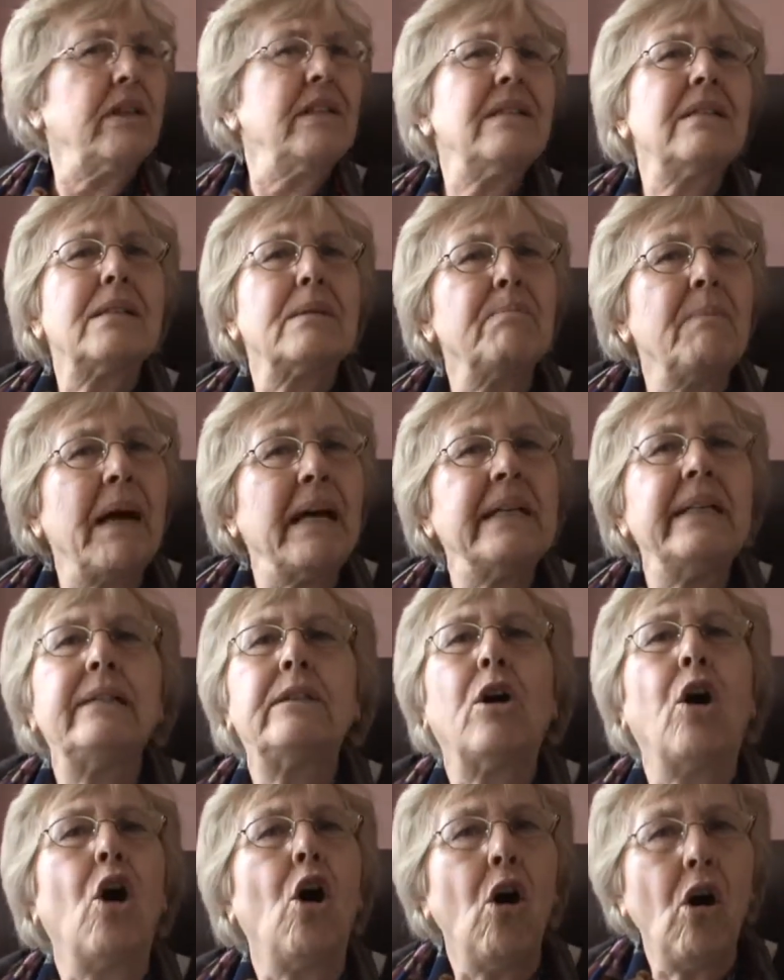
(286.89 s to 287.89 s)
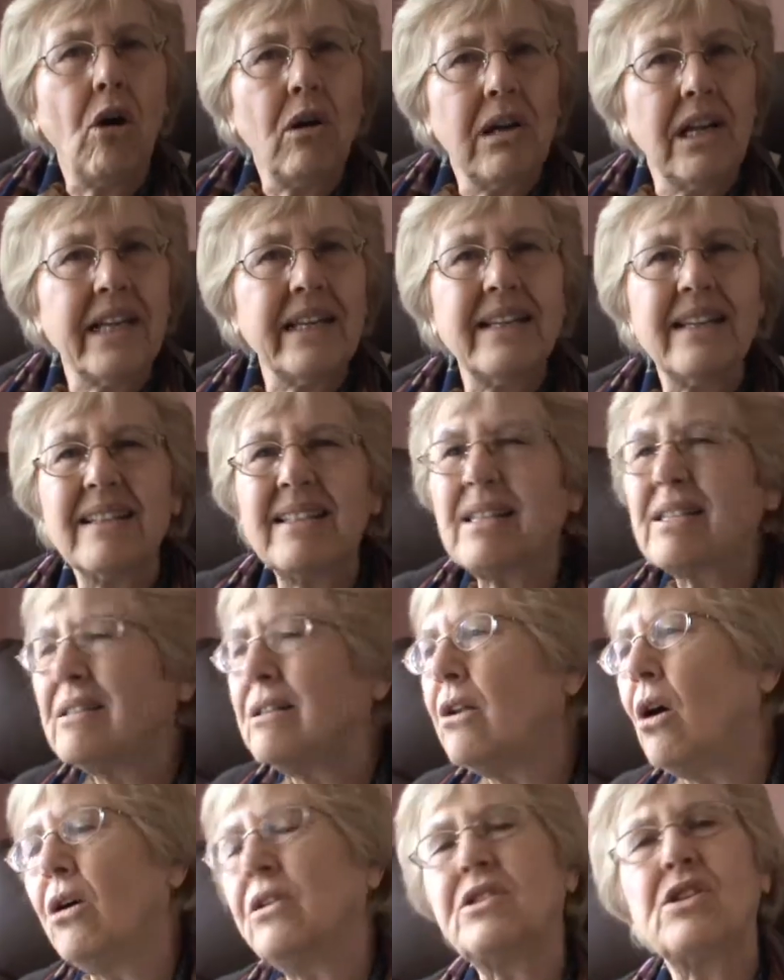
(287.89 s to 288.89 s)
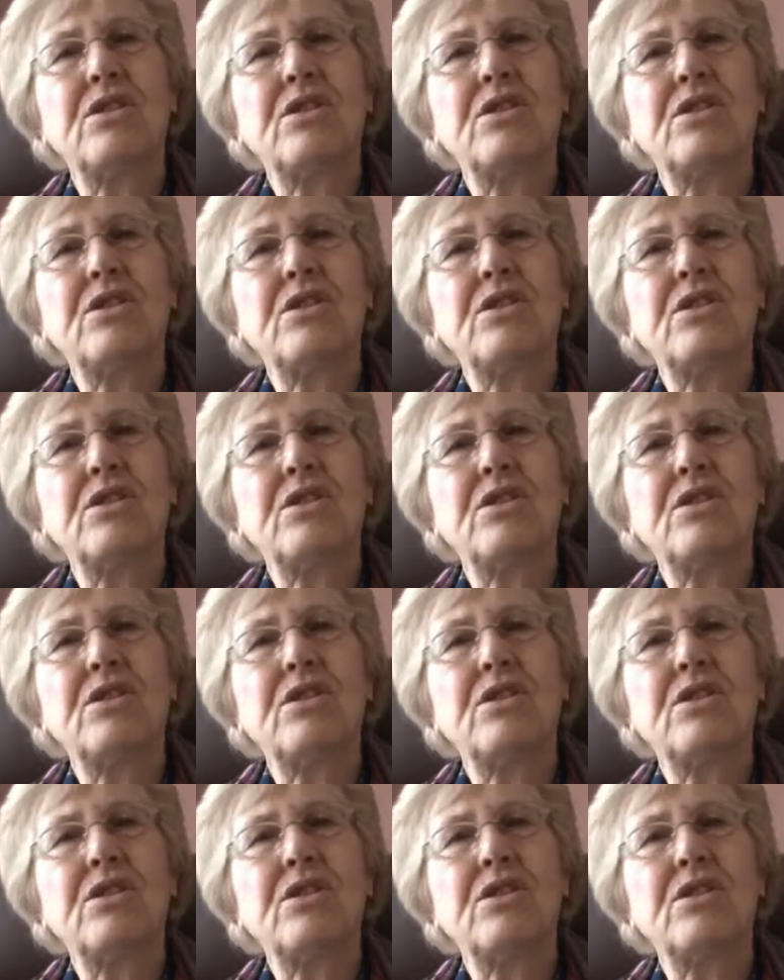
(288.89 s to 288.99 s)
What is my calling? It's not